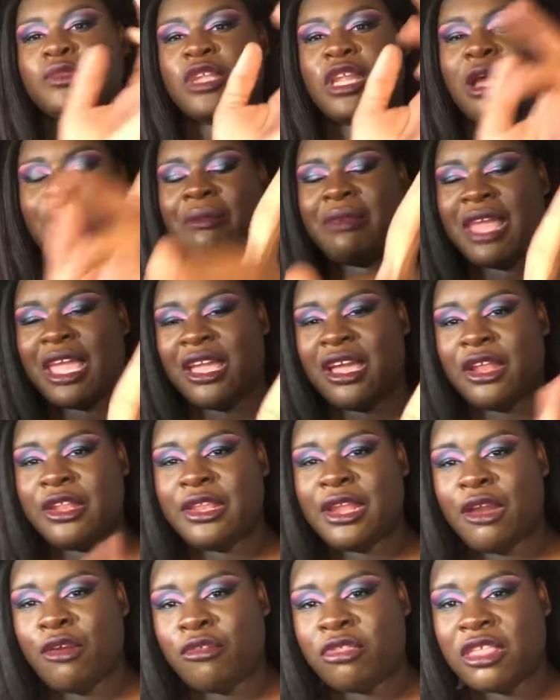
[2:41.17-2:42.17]
I'm name her
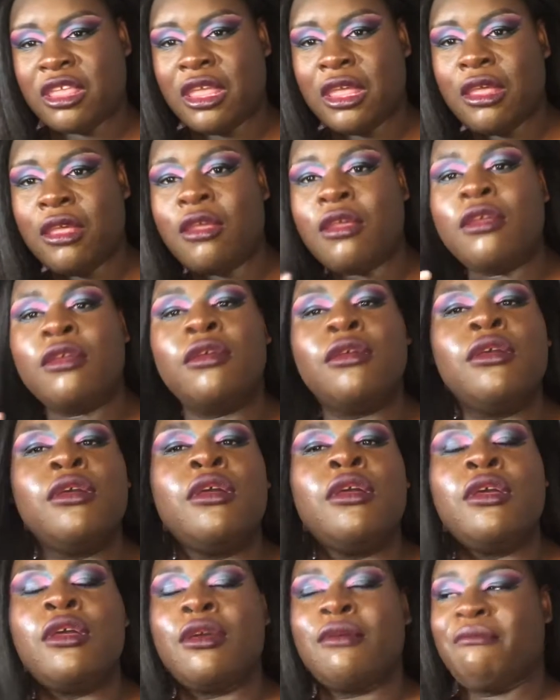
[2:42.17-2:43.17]
nosy.
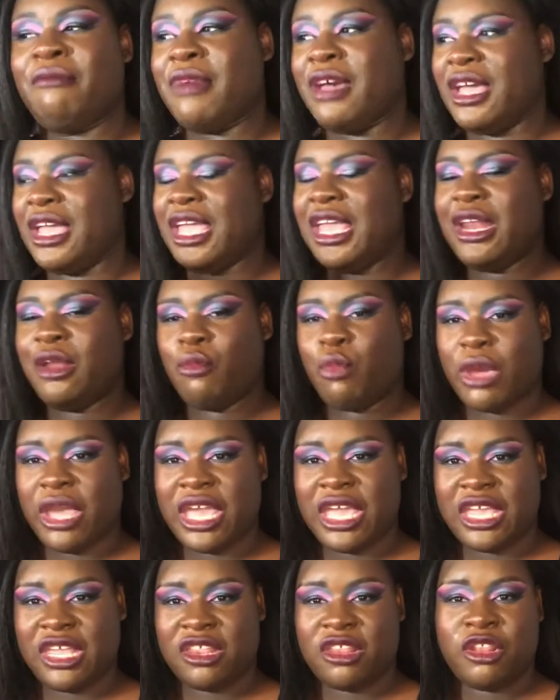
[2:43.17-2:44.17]
But
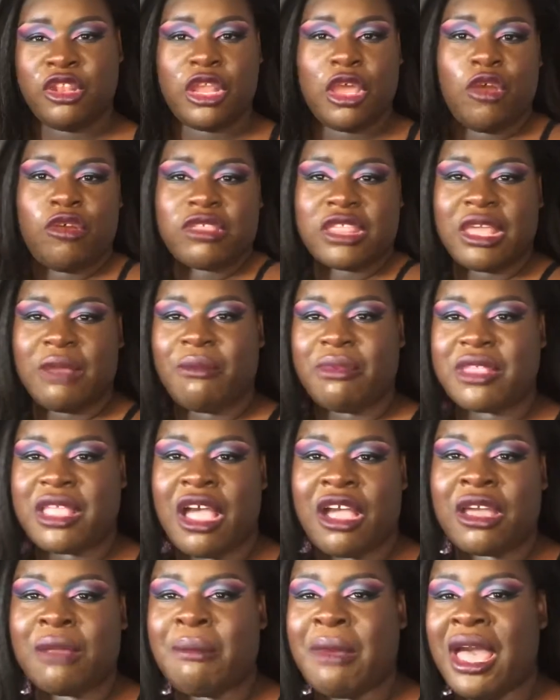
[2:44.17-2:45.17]
anyways, nosy we're
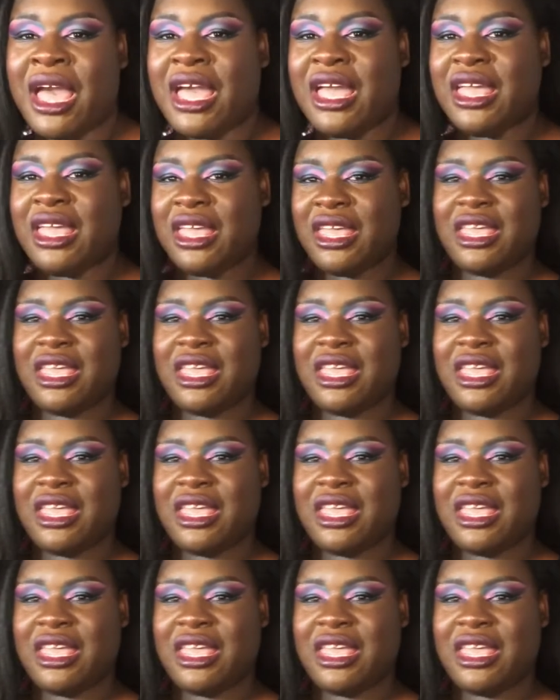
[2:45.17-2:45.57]
talking about.